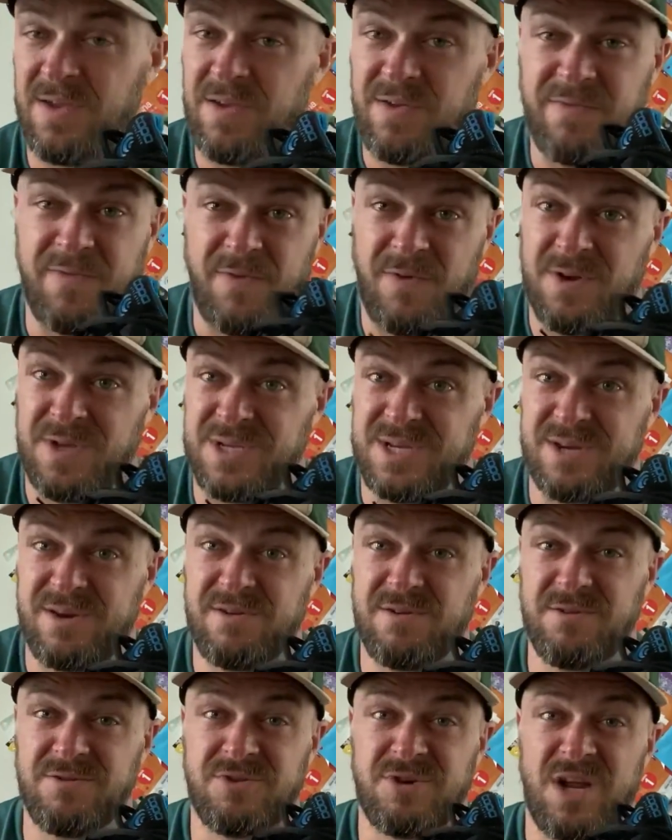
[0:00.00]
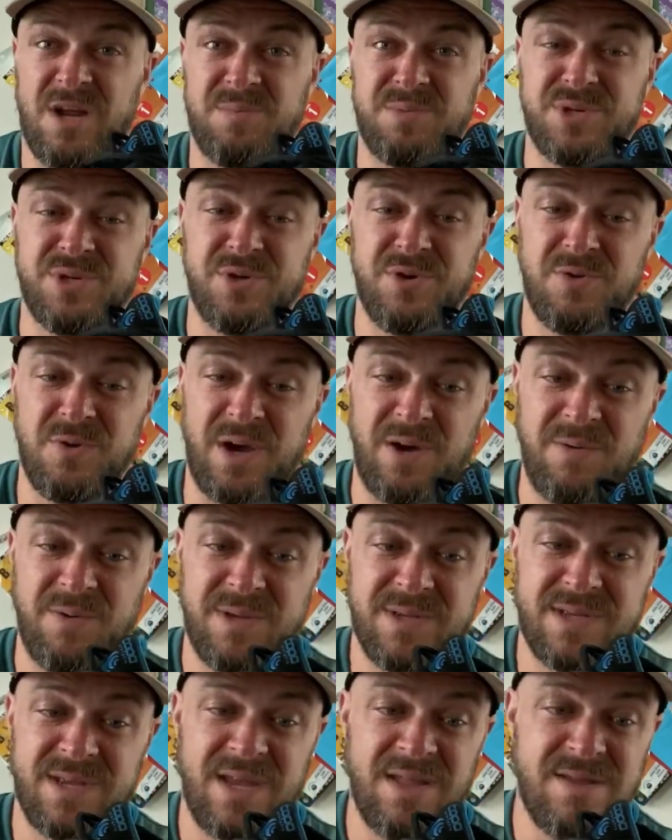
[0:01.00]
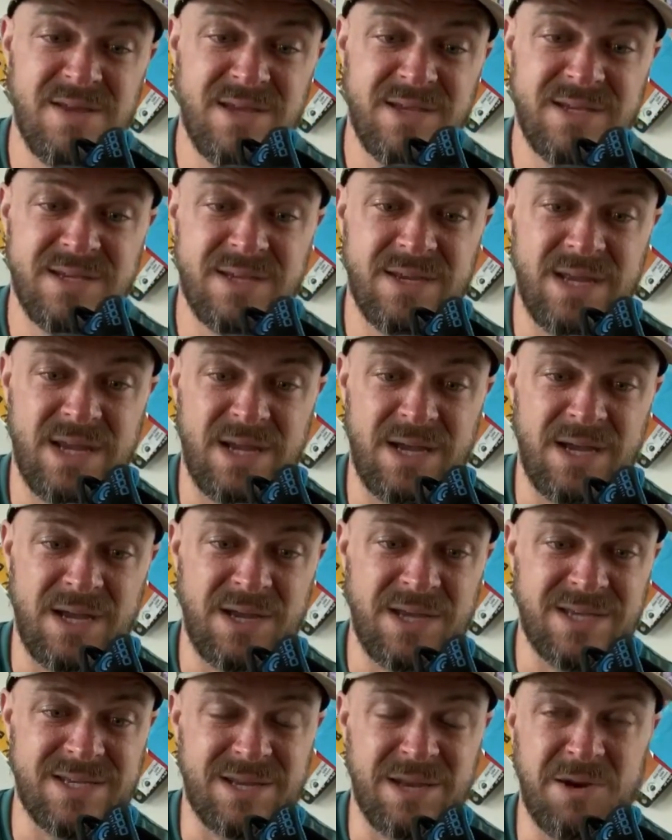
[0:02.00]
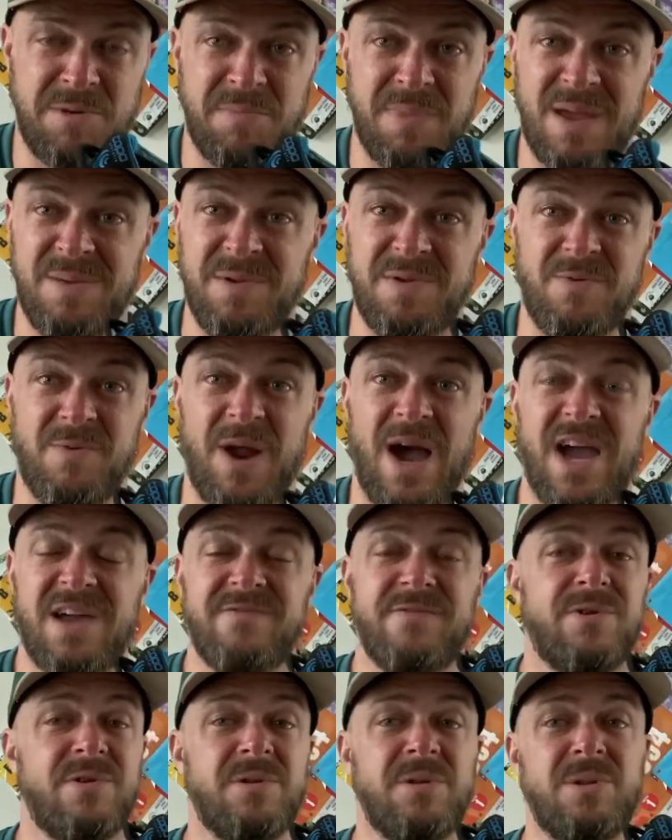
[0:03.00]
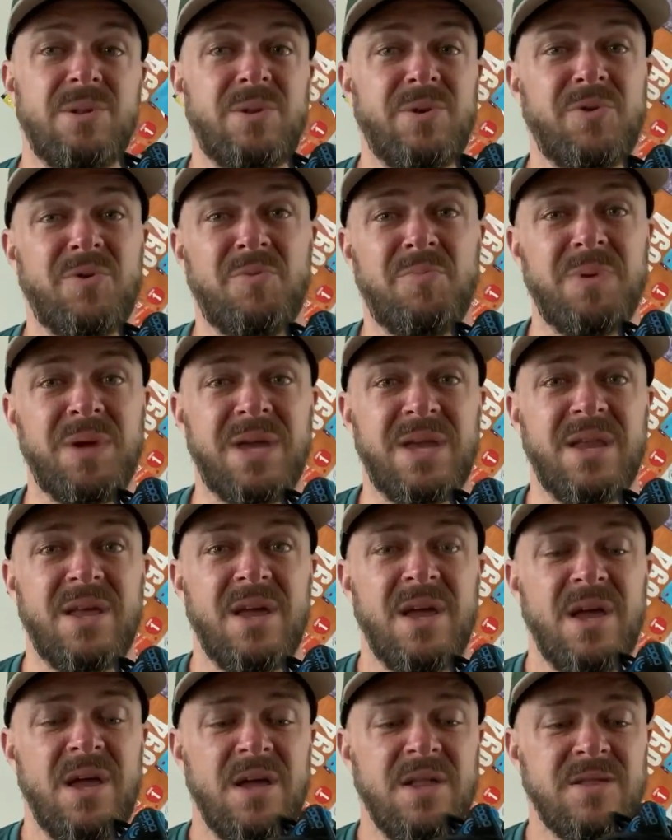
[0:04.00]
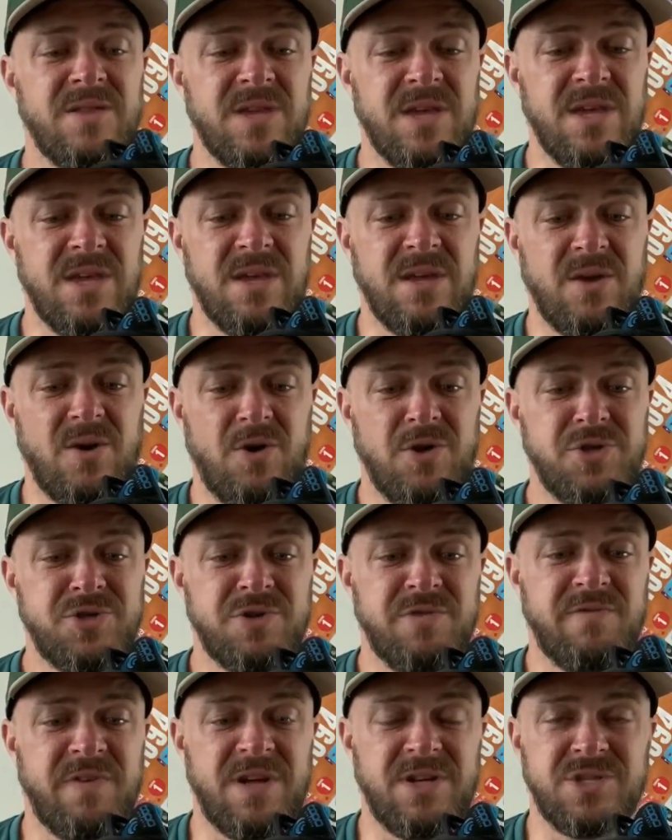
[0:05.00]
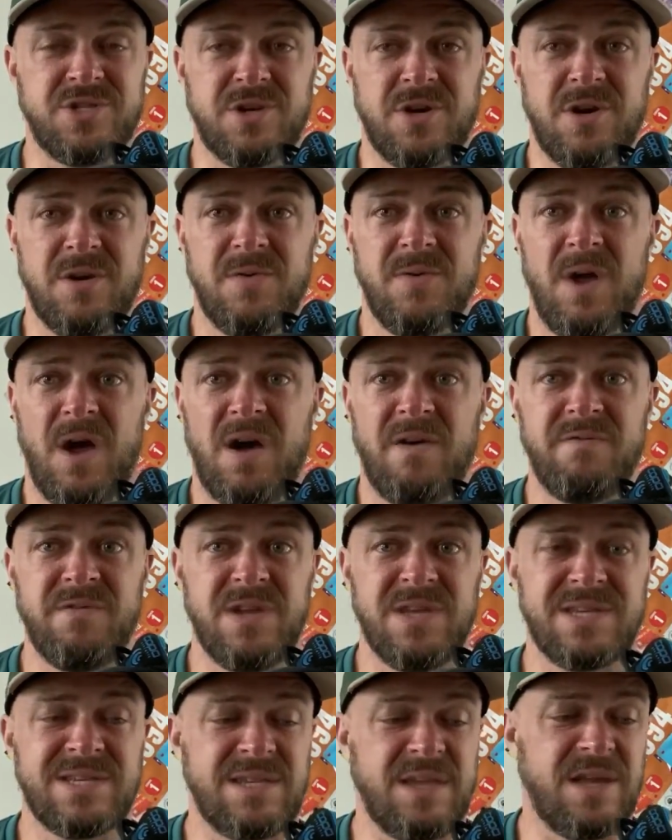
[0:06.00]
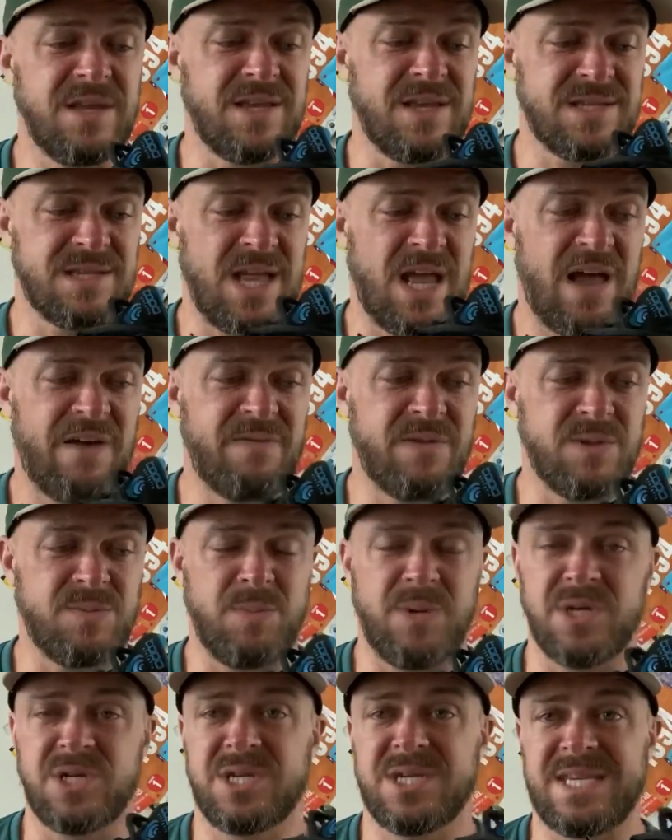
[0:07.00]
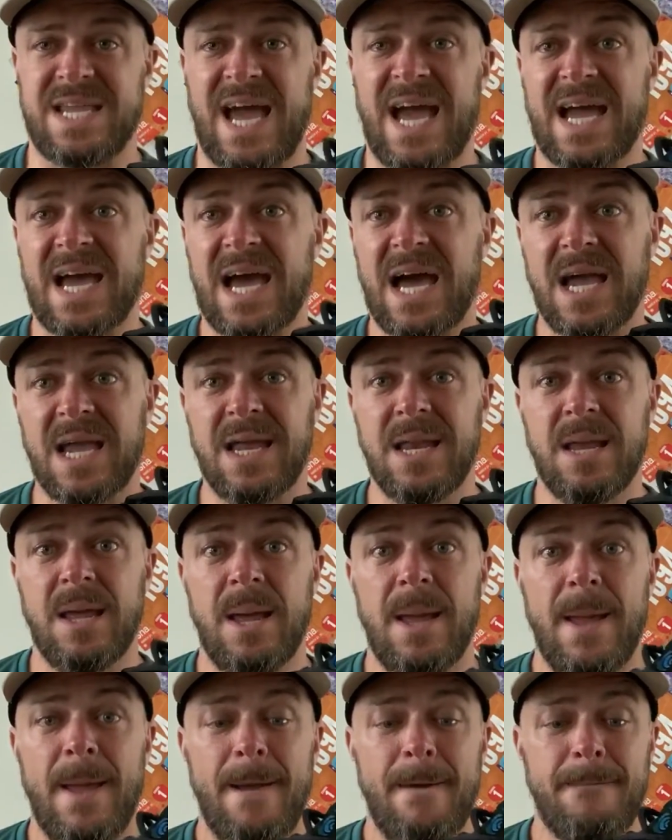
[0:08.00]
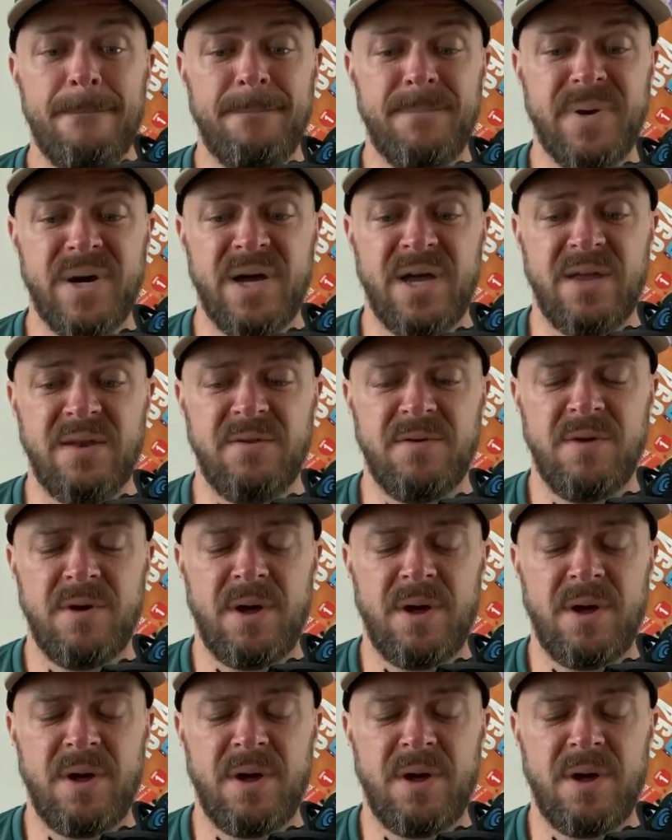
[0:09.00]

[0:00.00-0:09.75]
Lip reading: For a 0 drop shoe, I would say this is going to maybe rival a little bit the Ultra Venture. Obviously, it doesn't have as much stack height, but